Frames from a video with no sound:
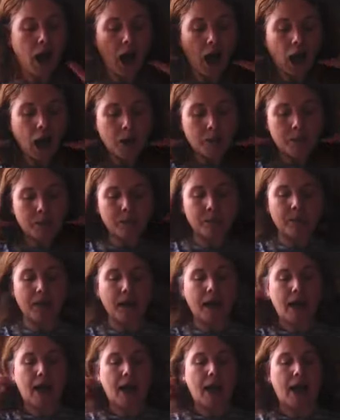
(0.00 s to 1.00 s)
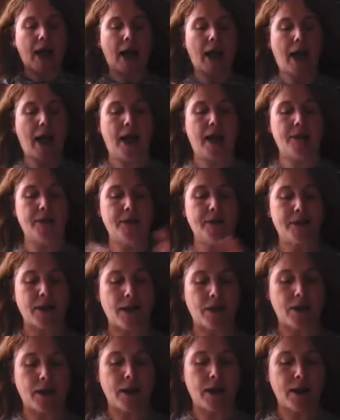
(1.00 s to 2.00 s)
And
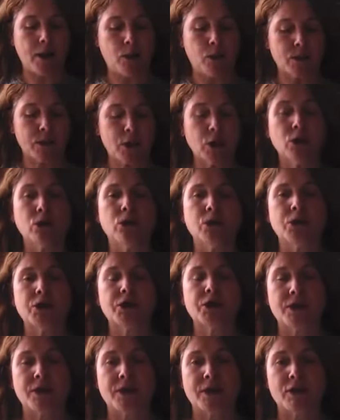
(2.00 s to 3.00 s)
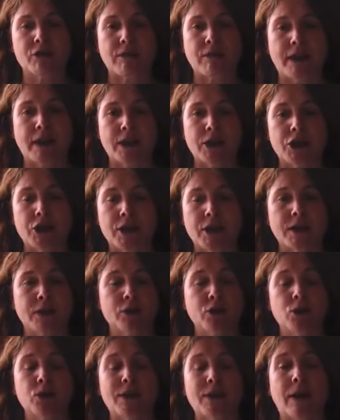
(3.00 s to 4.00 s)
it was launched, this range,
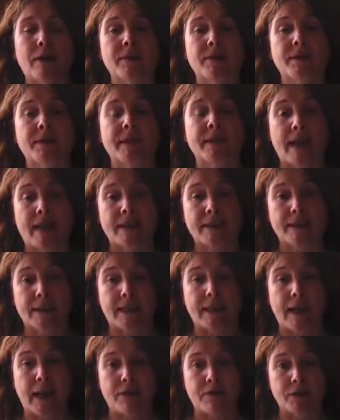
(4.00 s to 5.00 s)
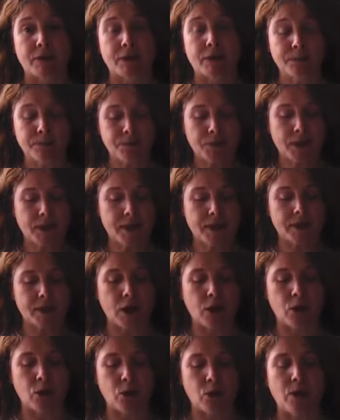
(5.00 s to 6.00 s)
in 2011.
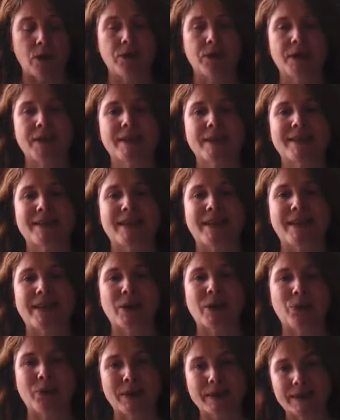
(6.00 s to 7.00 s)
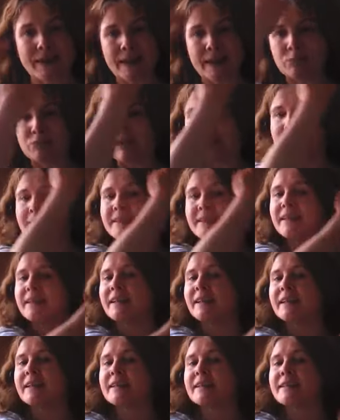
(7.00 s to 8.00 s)
So this year we're
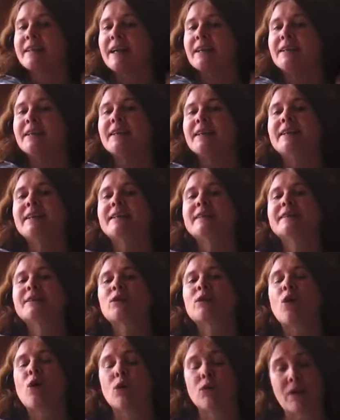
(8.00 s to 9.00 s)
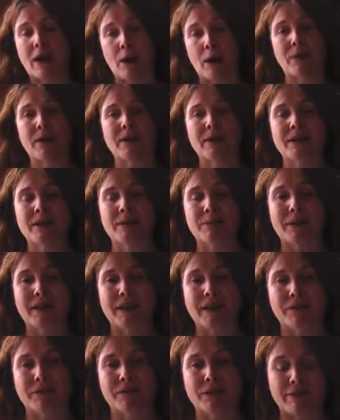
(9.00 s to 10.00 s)
celebrating 10 years of our Be
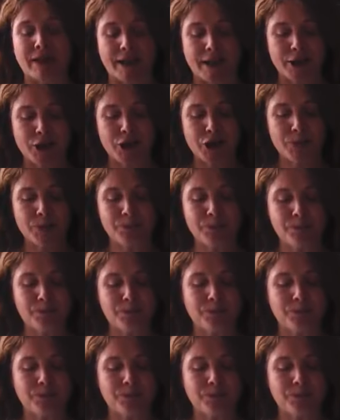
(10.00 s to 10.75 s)
Lovely range.